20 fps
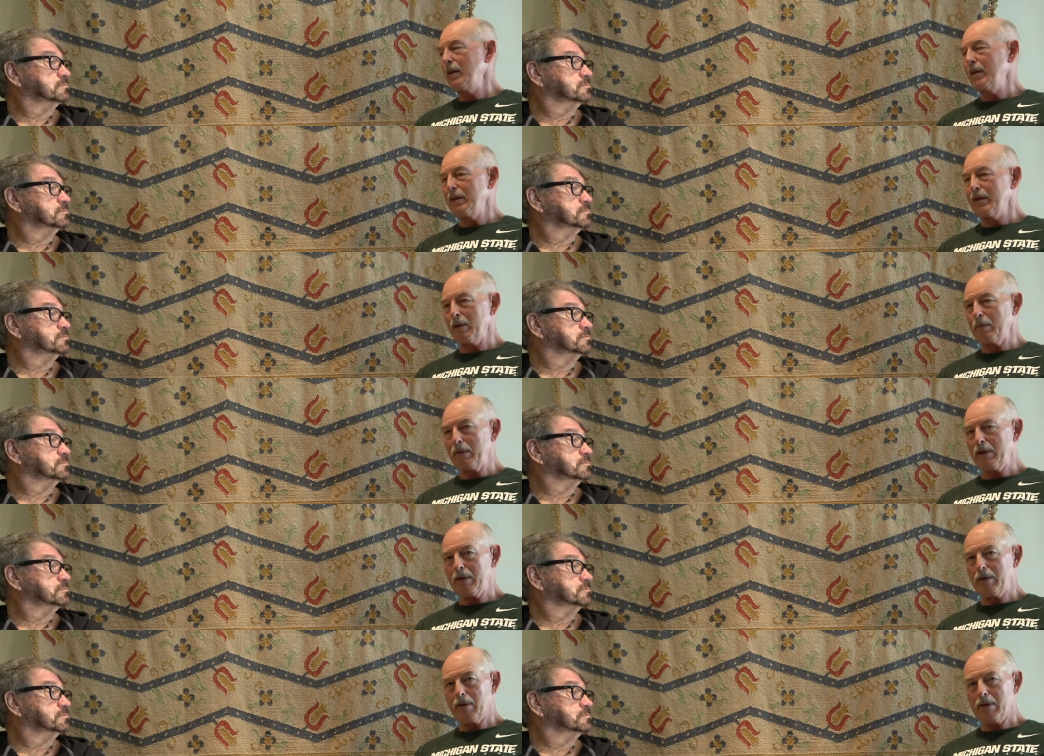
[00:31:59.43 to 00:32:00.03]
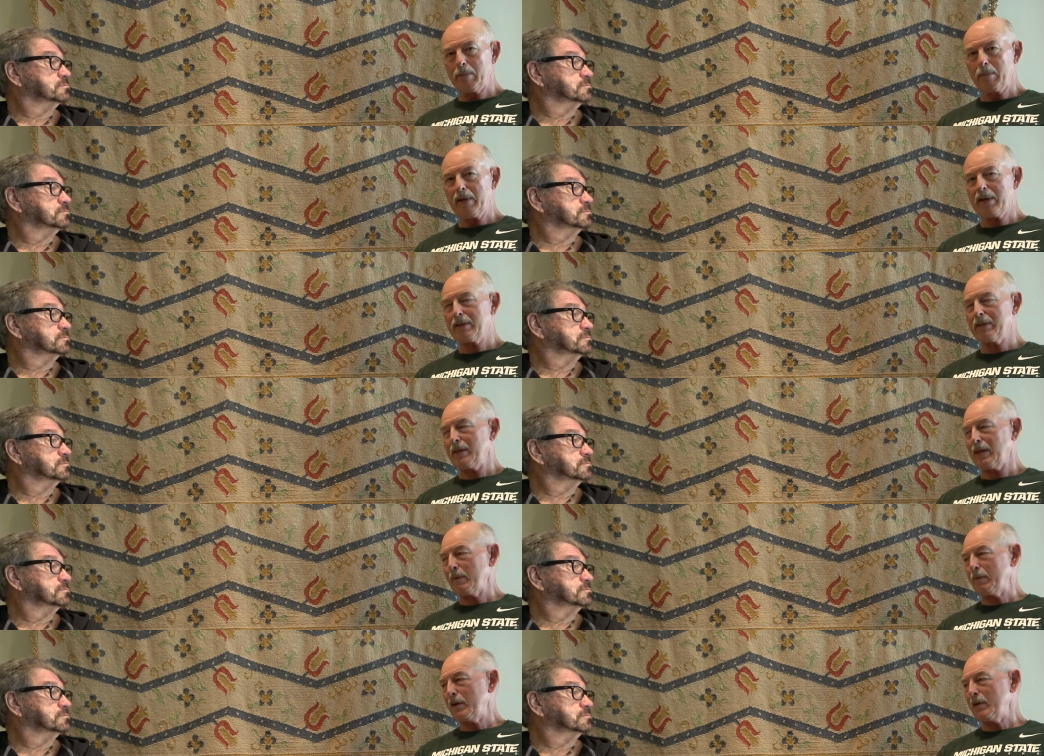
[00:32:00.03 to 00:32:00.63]
Speaker 1: They'll be doing a big
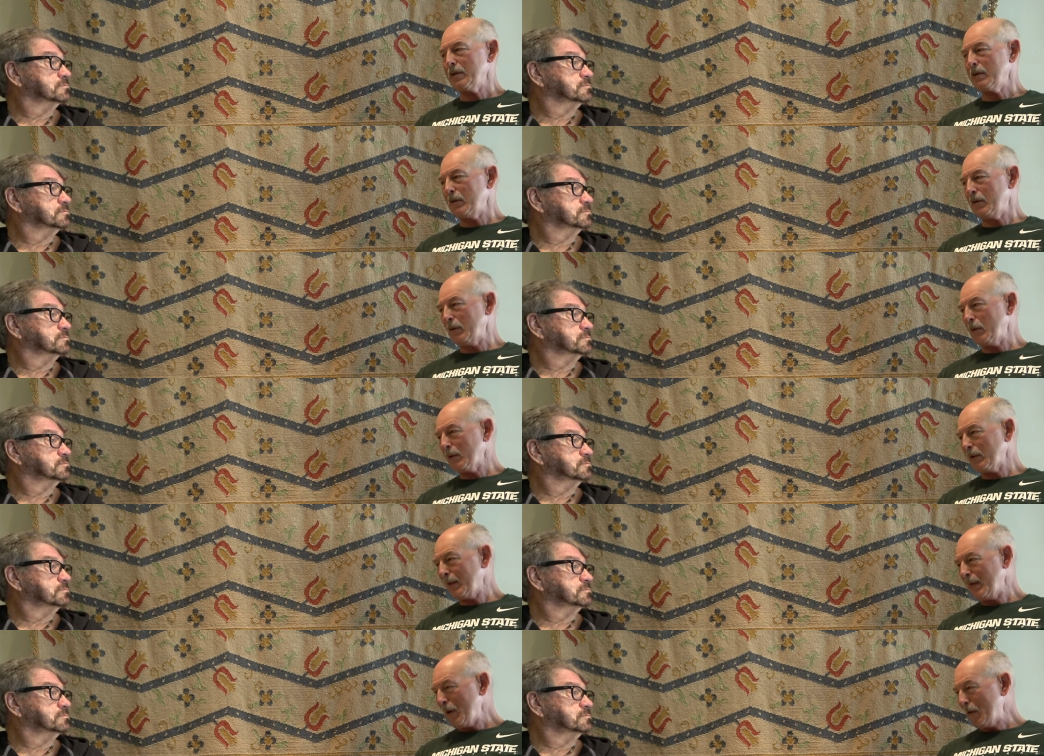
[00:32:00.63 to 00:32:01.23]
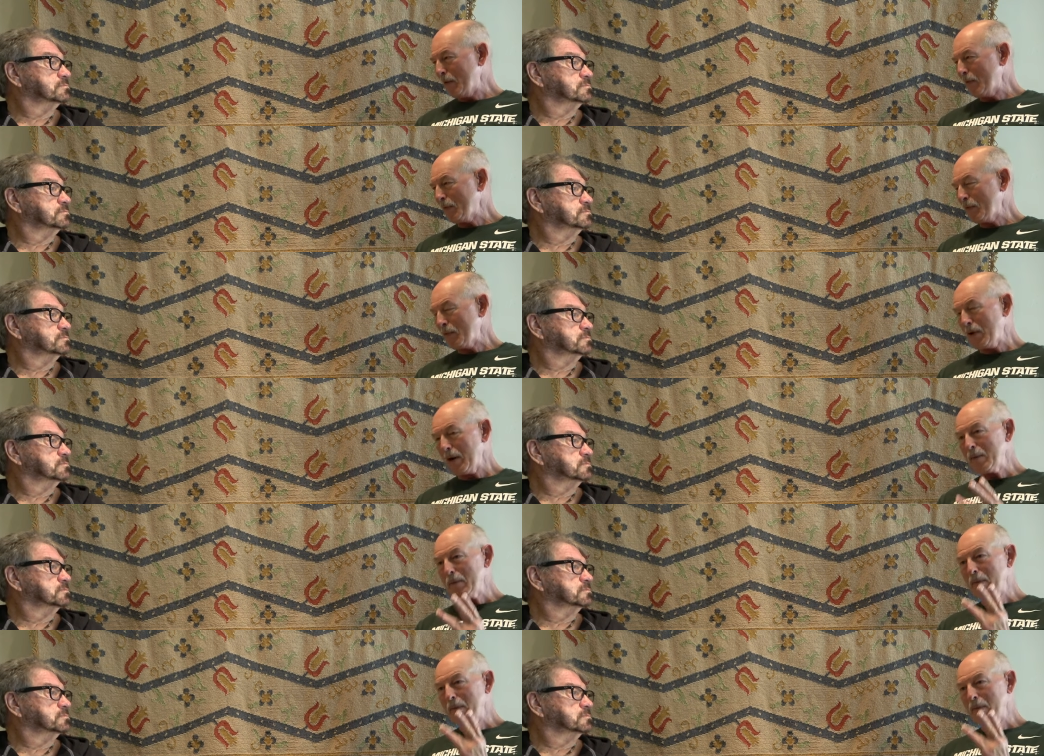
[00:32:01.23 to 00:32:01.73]
celebration in Okinawa for